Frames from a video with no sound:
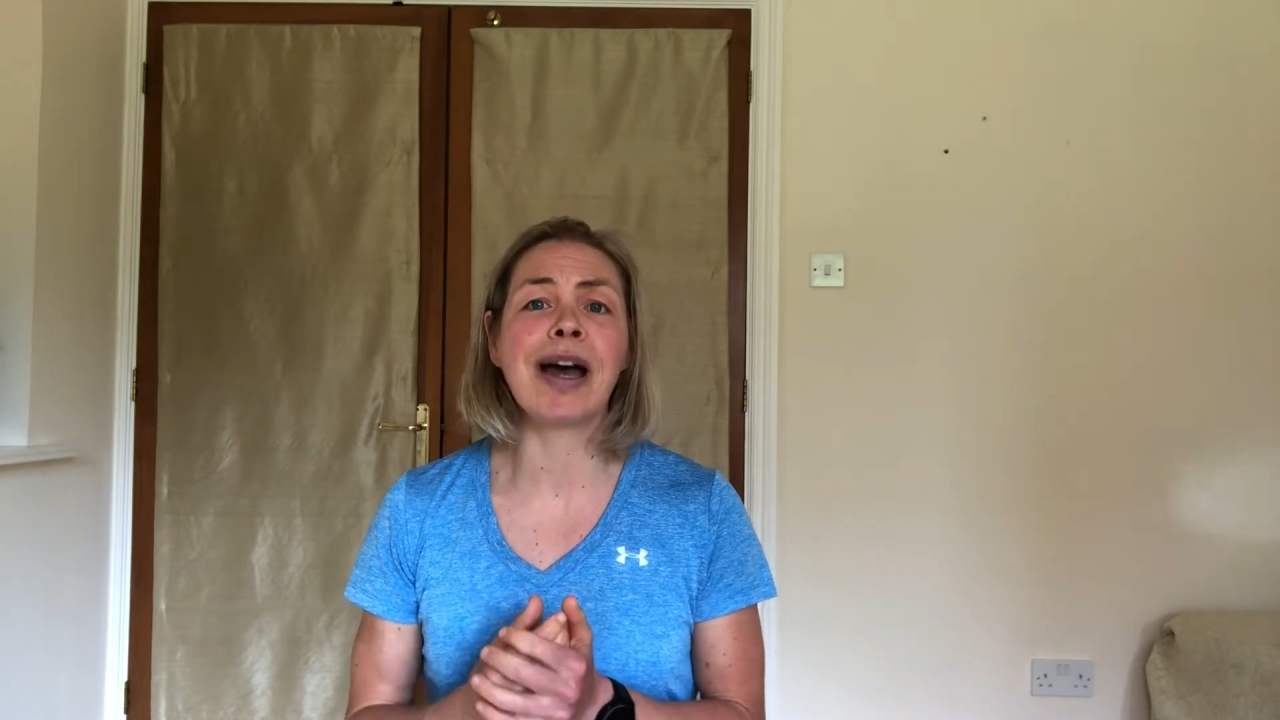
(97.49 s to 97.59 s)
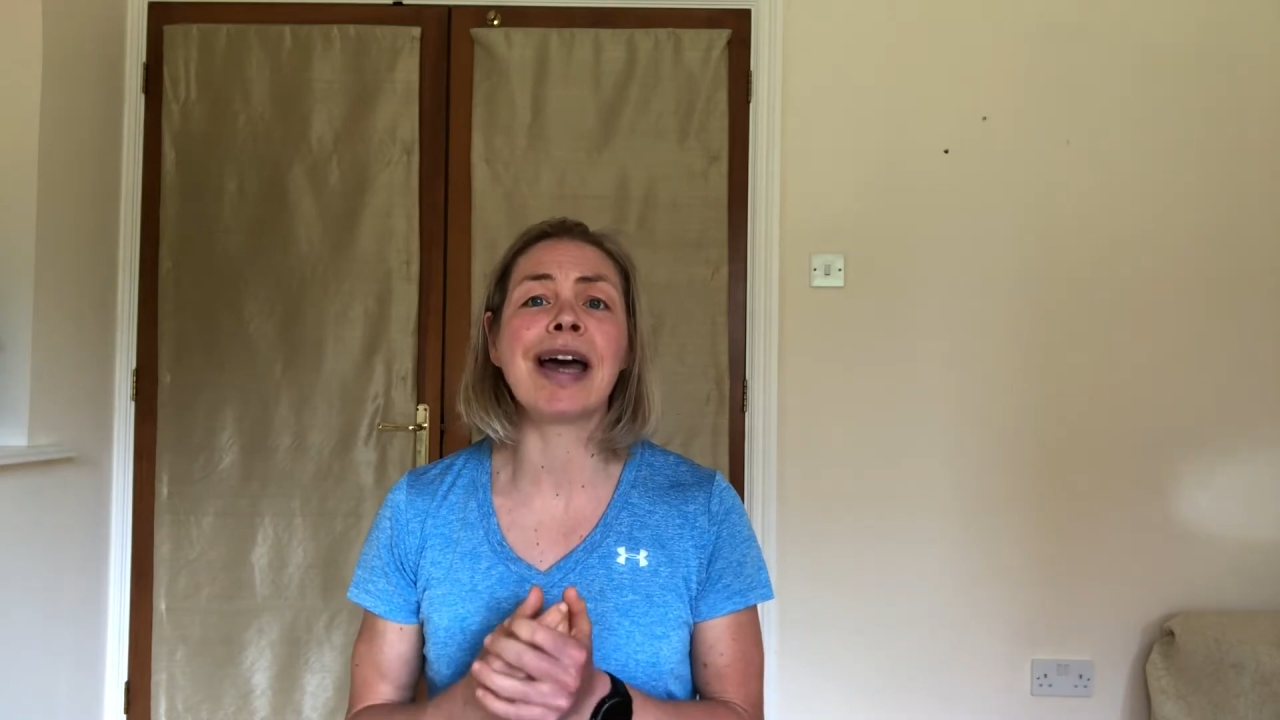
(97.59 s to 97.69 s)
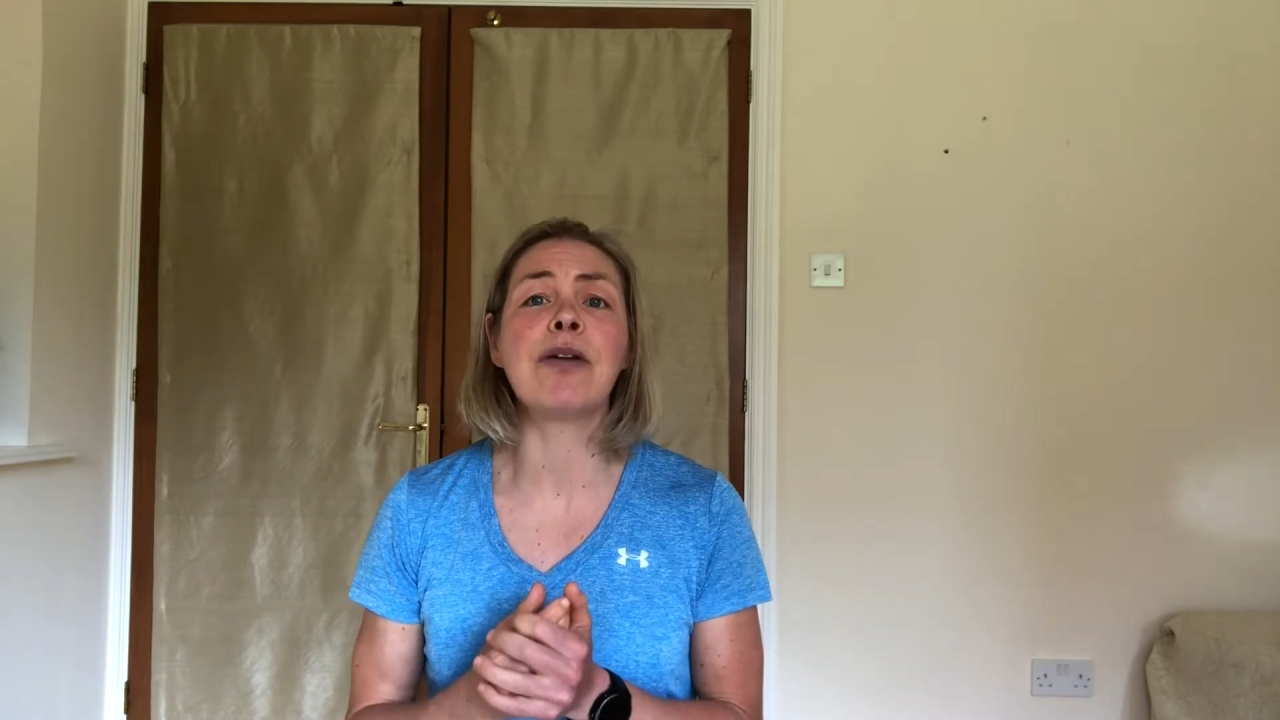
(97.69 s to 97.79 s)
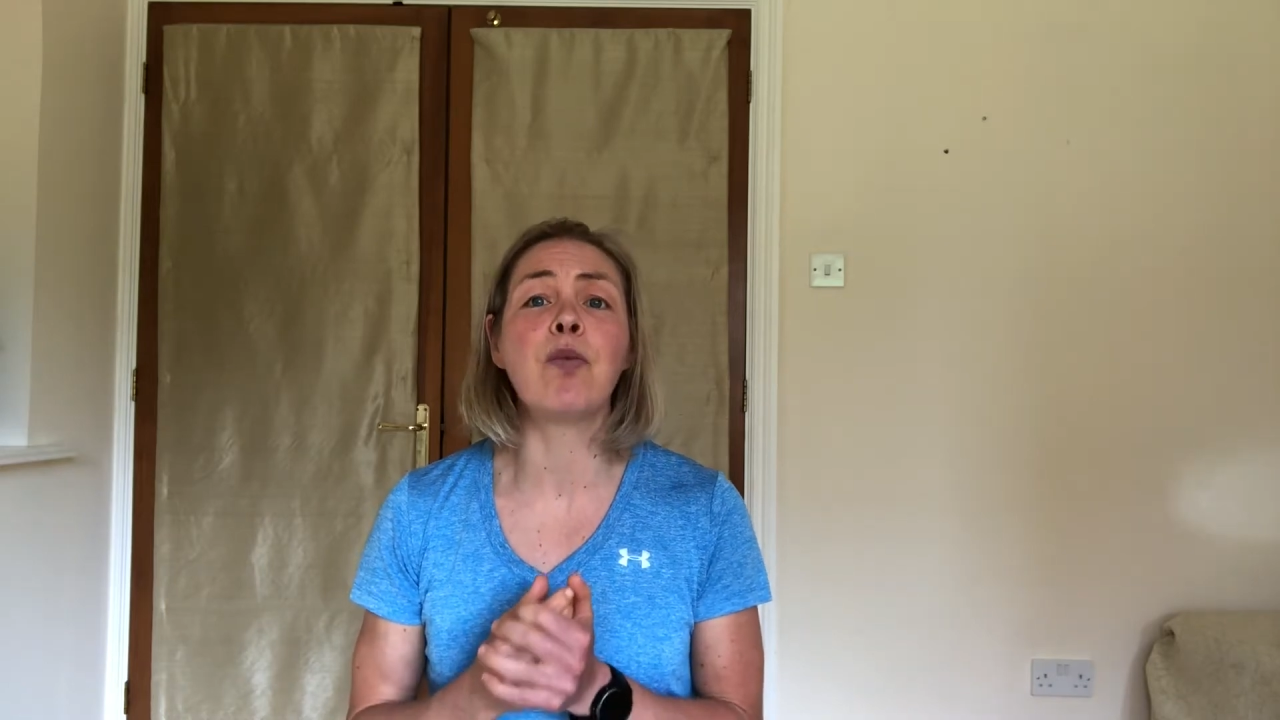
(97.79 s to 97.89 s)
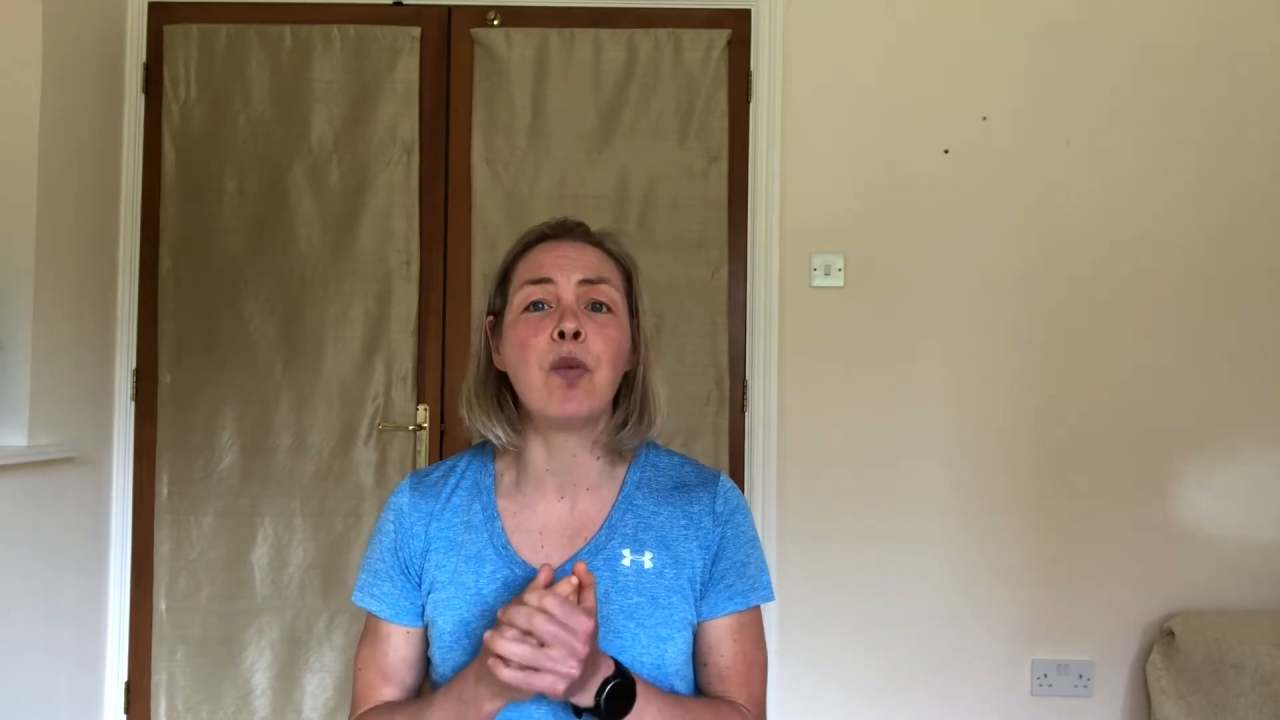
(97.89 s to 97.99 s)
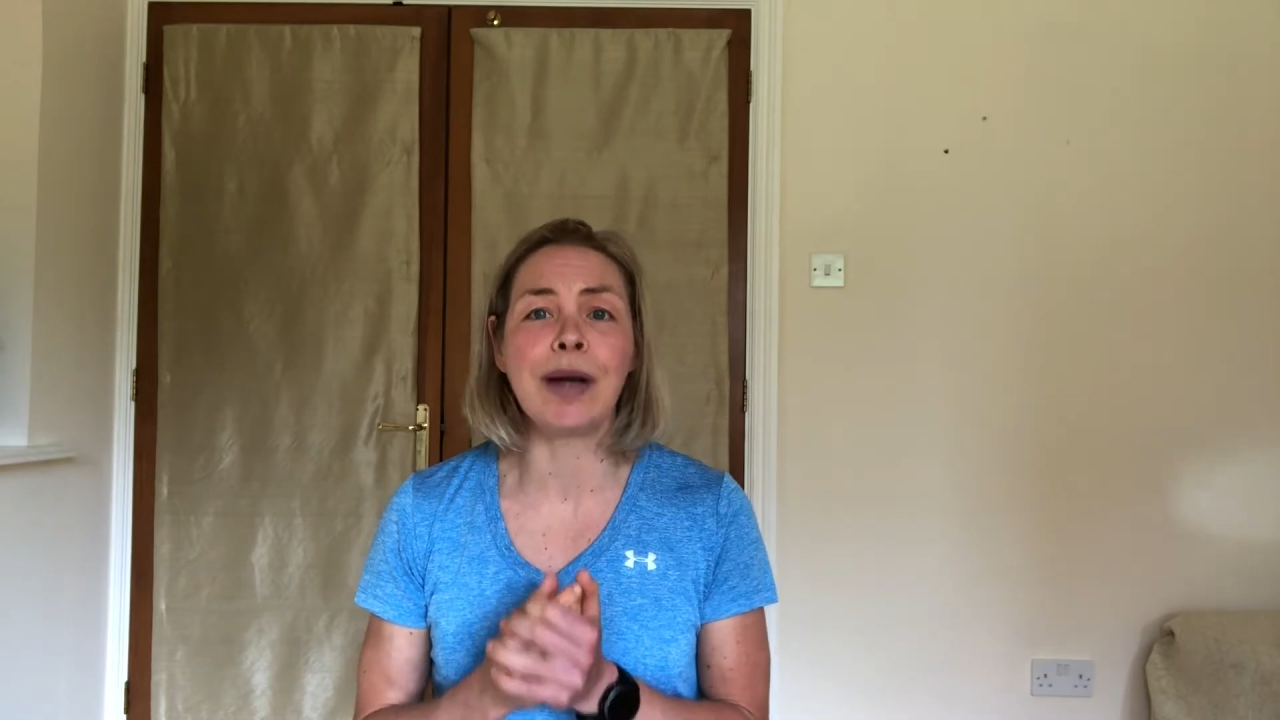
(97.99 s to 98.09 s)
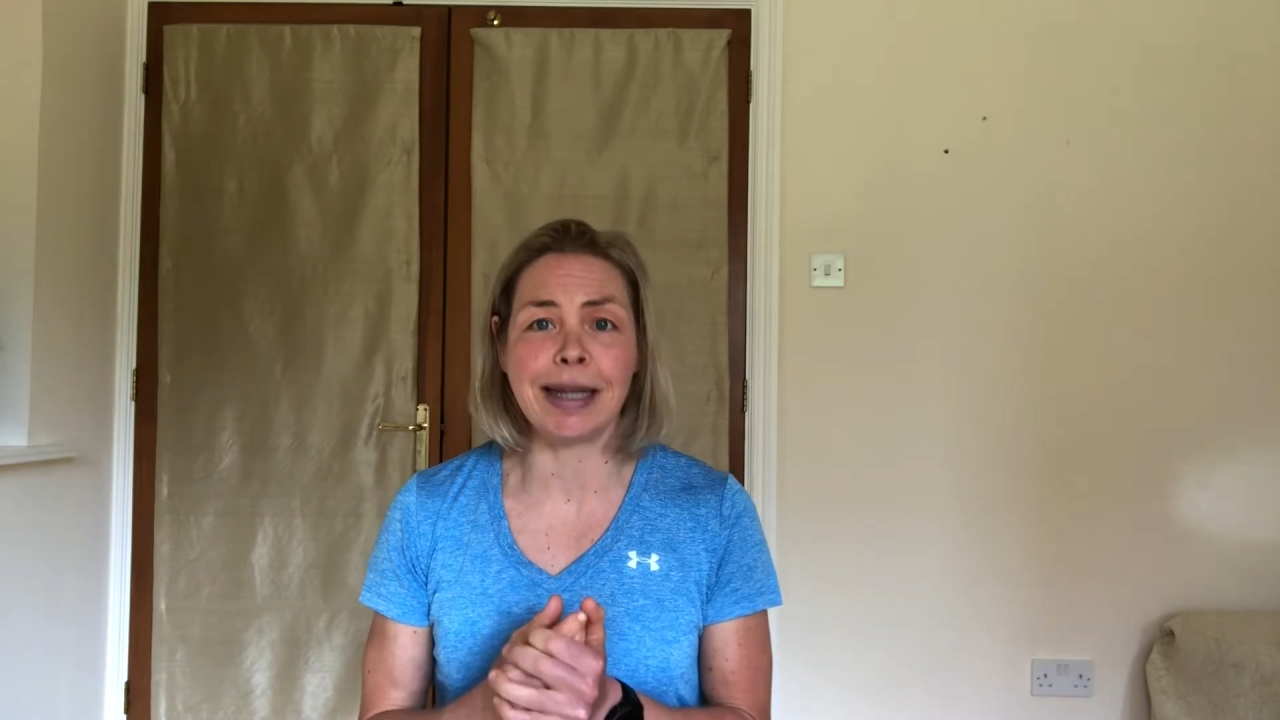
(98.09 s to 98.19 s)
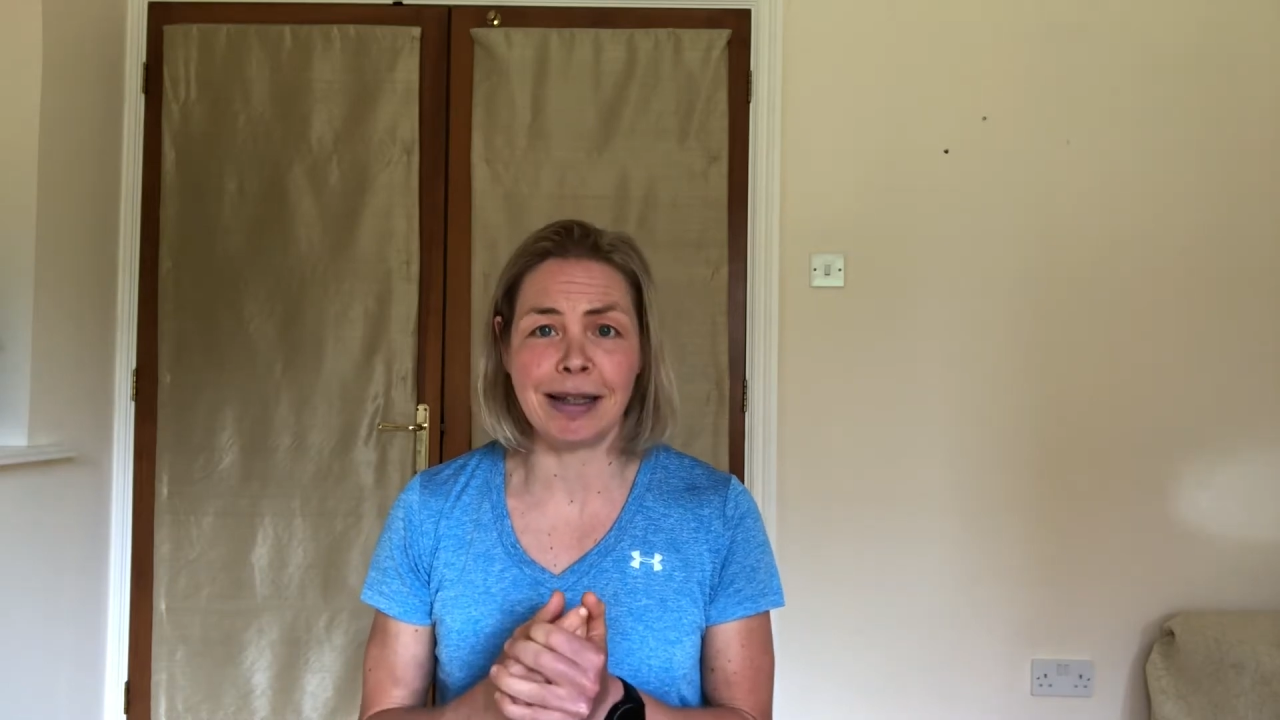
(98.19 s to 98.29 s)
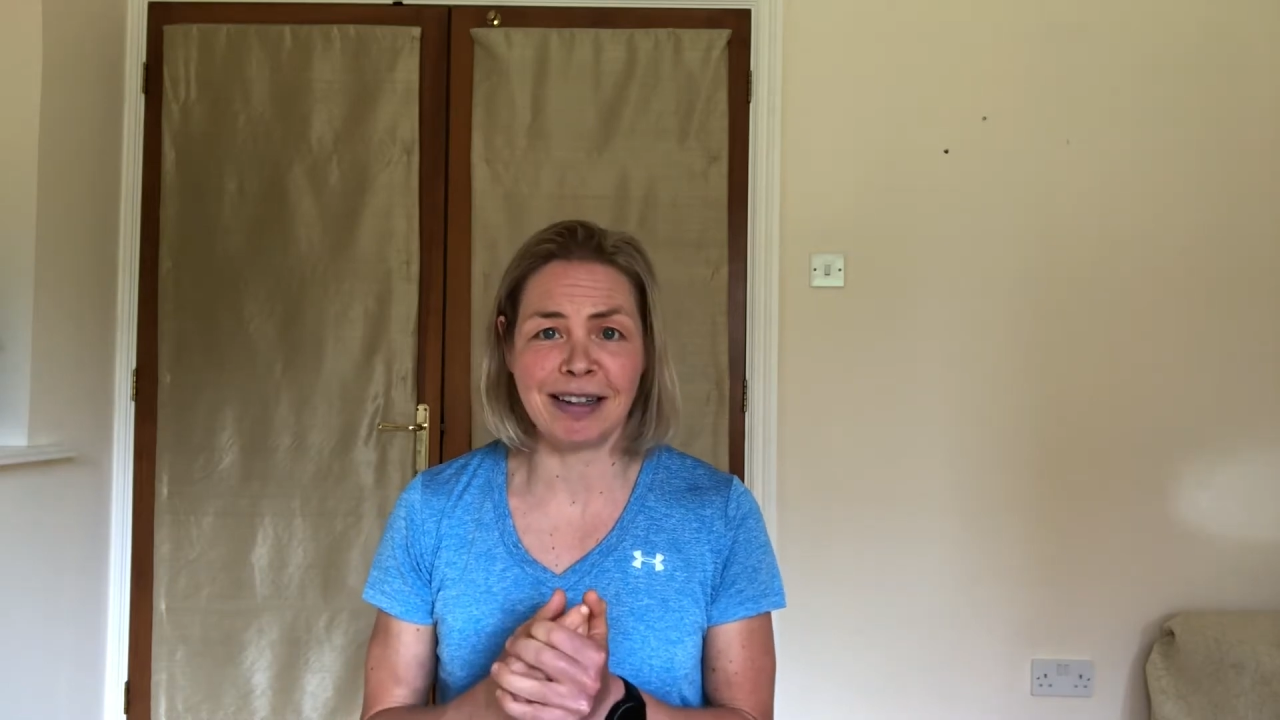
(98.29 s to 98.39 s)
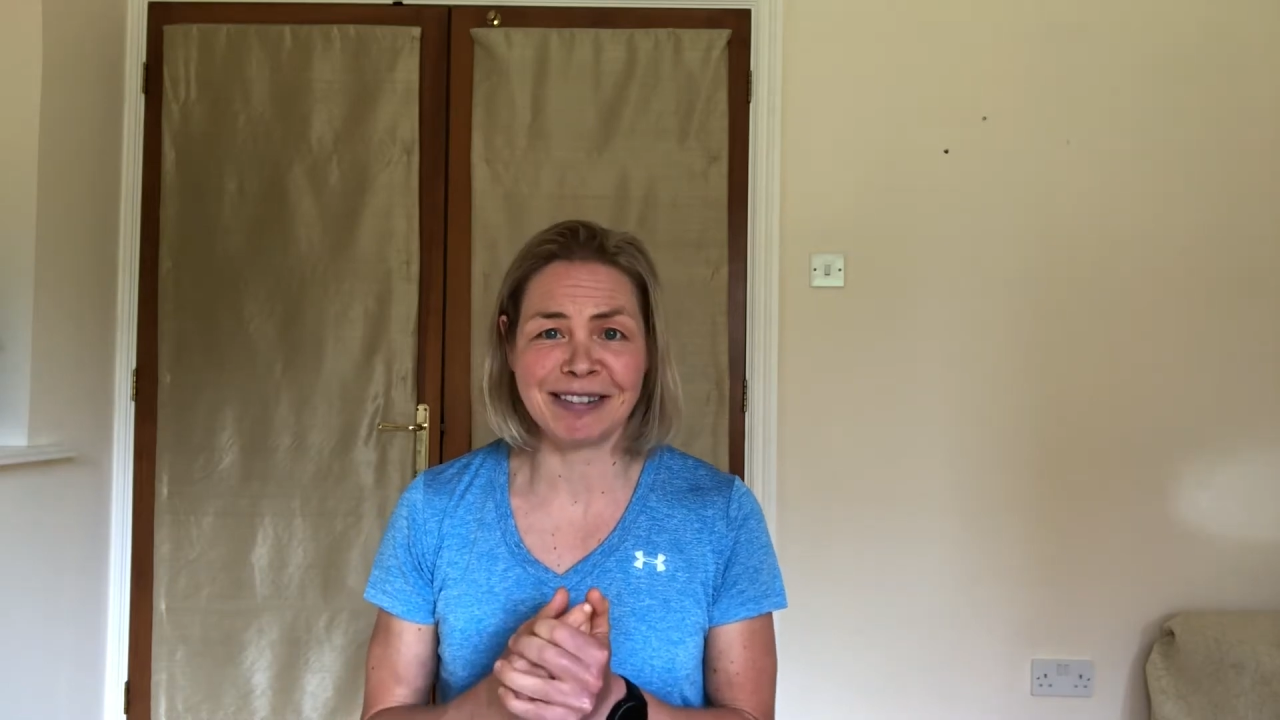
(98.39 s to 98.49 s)
and
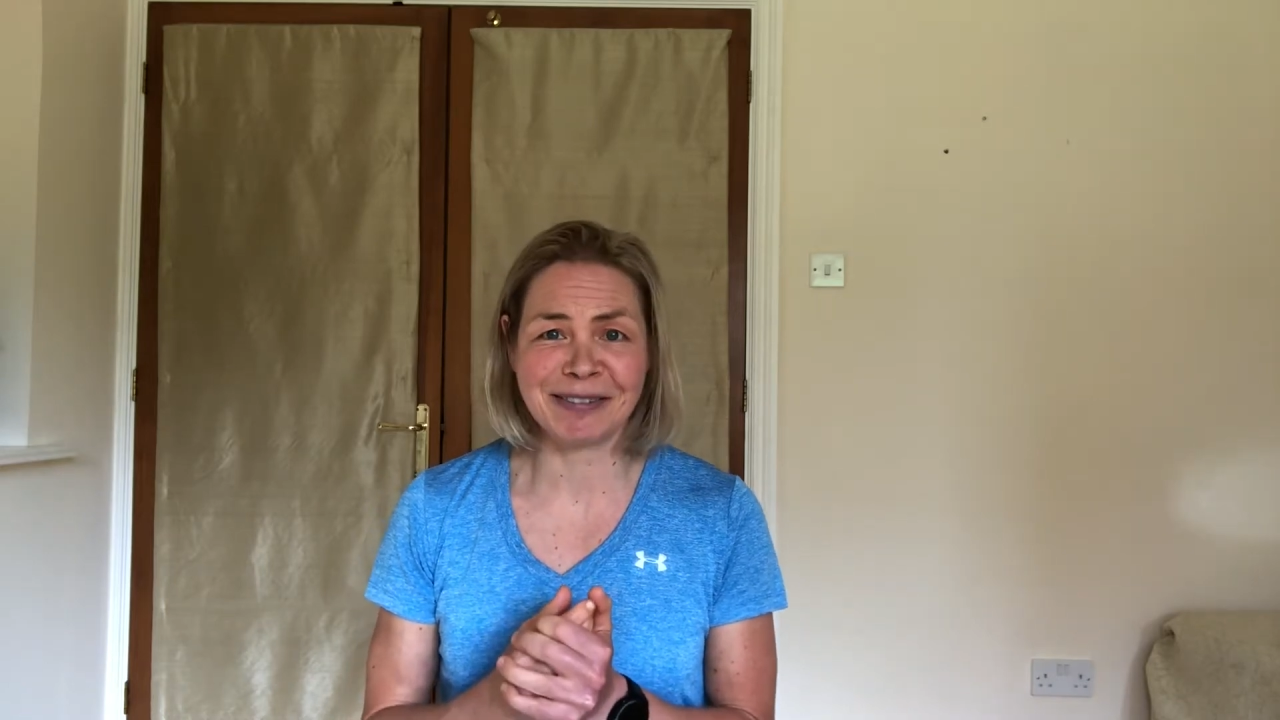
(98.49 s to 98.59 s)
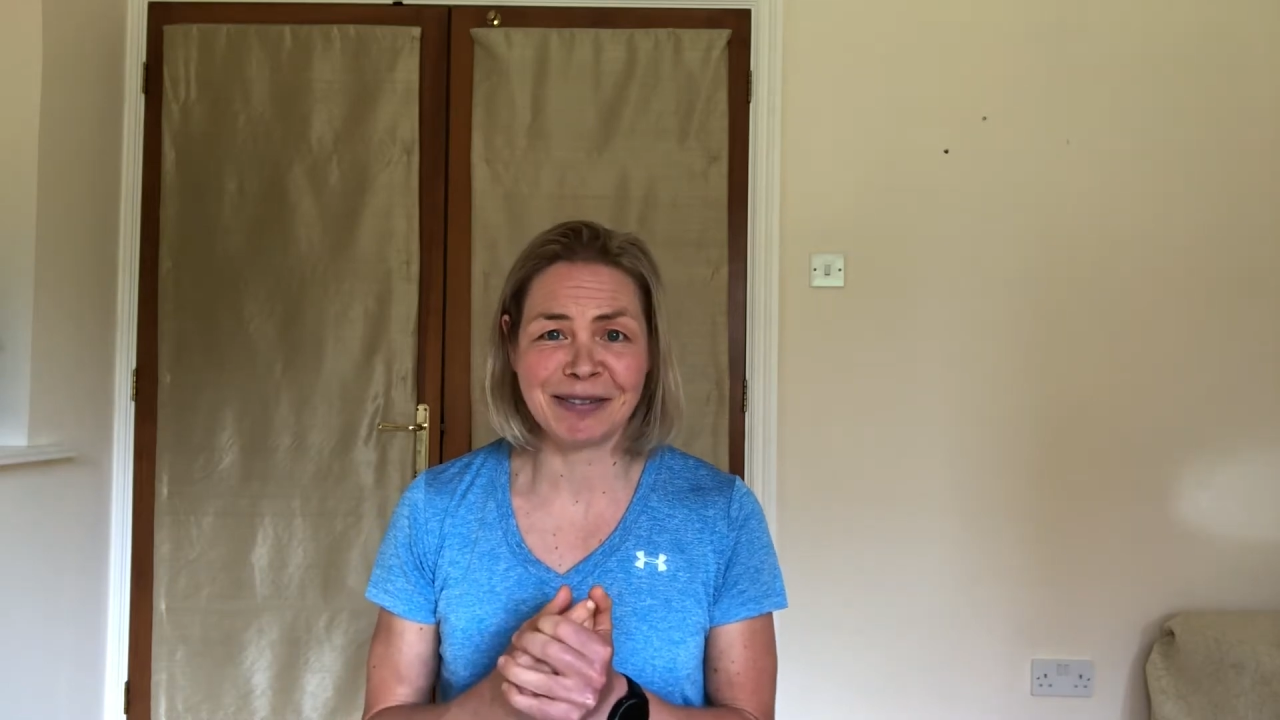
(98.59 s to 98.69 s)
weak.